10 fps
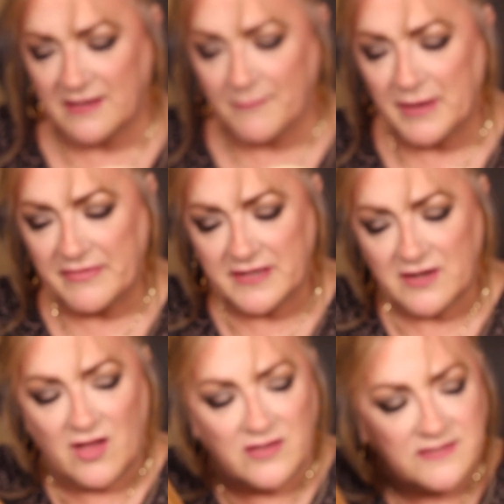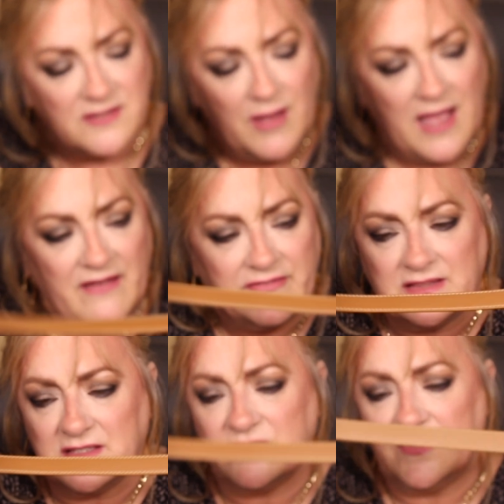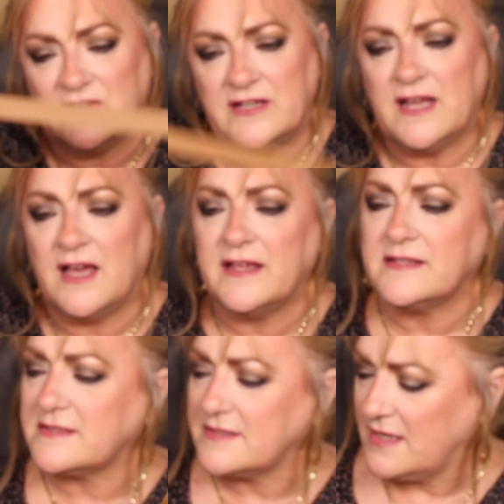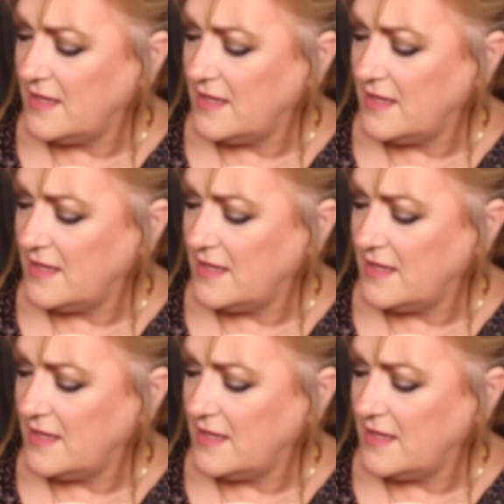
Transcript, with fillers: but then also having this very nice,